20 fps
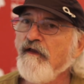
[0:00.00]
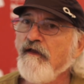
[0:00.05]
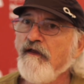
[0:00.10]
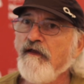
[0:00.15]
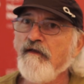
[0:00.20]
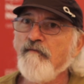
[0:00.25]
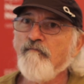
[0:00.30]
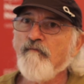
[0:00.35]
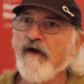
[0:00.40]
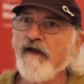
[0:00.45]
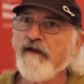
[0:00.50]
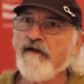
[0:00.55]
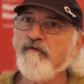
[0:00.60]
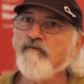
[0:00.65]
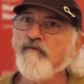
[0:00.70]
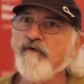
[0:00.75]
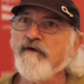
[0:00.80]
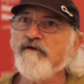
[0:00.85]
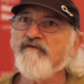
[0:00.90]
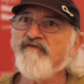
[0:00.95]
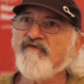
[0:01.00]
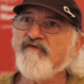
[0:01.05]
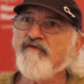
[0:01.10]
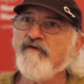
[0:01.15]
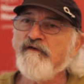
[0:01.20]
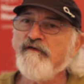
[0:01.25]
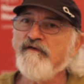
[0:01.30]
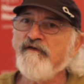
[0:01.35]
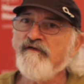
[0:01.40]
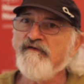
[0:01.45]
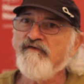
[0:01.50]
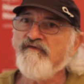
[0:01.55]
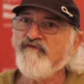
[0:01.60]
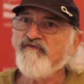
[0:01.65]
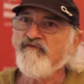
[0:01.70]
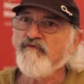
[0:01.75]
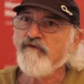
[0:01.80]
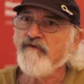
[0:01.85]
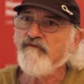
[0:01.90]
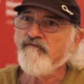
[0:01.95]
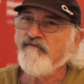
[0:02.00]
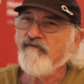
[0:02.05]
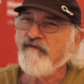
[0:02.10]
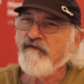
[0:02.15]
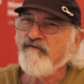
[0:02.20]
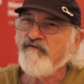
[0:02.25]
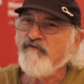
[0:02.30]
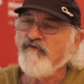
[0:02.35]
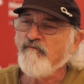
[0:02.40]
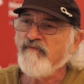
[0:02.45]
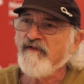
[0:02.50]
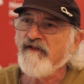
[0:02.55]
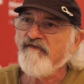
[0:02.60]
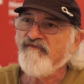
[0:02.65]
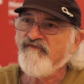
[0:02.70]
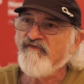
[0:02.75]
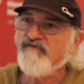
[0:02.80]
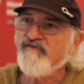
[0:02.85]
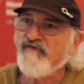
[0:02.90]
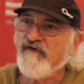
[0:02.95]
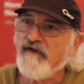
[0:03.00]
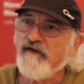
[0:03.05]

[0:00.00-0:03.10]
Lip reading: And my career is sort of in two places.